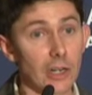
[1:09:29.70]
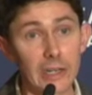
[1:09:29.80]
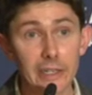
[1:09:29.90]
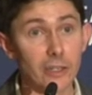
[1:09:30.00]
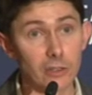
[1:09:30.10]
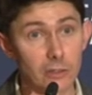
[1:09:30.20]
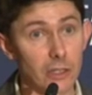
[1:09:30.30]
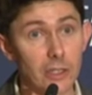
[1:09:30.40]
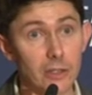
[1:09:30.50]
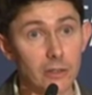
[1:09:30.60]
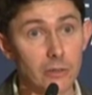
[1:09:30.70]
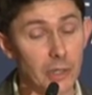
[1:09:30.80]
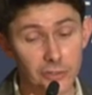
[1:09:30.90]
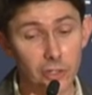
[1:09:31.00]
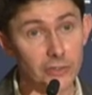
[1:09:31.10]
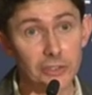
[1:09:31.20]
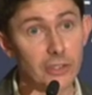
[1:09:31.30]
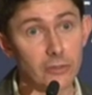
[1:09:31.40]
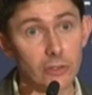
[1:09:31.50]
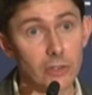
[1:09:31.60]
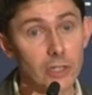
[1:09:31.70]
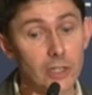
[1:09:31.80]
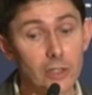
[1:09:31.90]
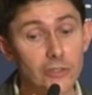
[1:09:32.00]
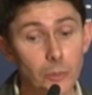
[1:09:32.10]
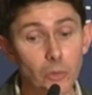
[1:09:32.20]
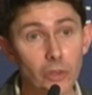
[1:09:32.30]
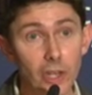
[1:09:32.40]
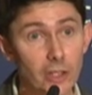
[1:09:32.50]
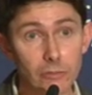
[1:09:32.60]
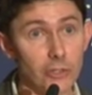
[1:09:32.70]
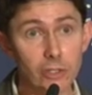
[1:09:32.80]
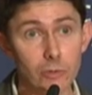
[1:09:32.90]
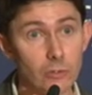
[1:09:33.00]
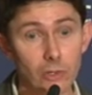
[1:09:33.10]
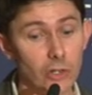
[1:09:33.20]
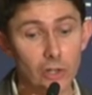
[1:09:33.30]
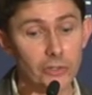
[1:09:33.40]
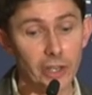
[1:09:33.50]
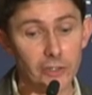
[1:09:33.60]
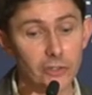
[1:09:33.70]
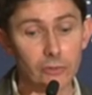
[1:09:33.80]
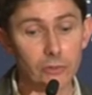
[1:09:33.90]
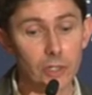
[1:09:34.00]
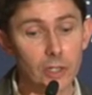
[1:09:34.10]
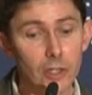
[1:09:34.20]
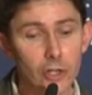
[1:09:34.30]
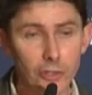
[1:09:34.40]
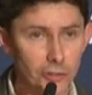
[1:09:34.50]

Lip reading: cleaner in Mexico City for someone that I knew, the contact who got in